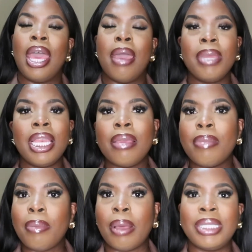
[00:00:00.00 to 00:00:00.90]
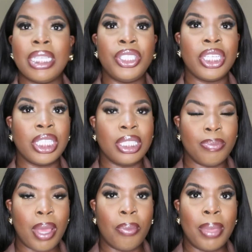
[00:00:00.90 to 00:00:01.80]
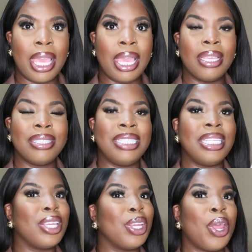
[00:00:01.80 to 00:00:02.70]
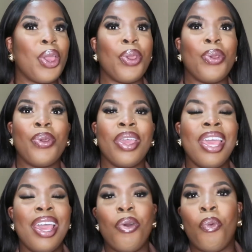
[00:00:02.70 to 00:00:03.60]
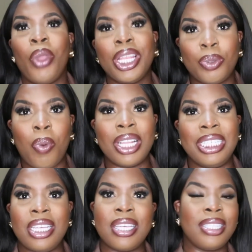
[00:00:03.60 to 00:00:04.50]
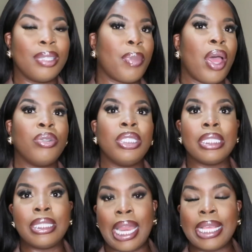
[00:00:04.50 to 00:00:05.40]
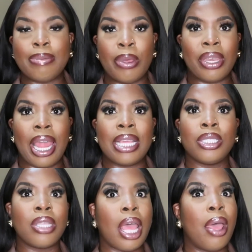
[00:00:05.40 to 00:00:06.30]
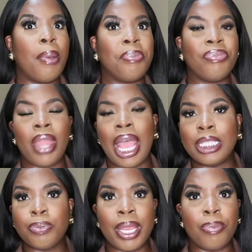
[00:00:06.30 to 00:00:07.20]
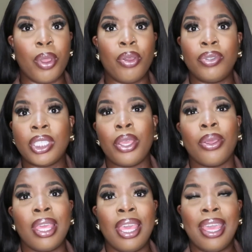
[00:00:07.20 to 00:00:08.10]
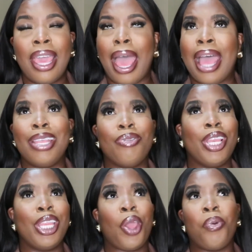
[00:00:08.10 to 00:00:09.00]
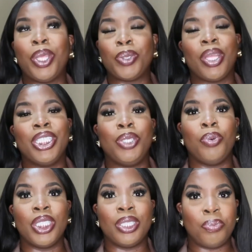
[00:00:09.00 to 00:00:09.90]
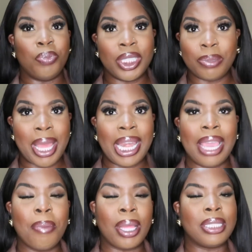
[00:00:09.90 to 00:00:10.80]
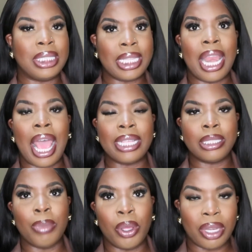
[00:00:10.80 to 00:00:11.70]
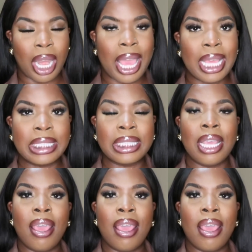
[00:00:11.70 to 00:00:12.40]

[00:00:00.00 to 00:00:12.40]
immediately my mum said she could smell me. She didn't know which one she could smell. She just said I smelled nice. I sprayed both, so I didn't really know which one she was smelling, but she said I smelled nice.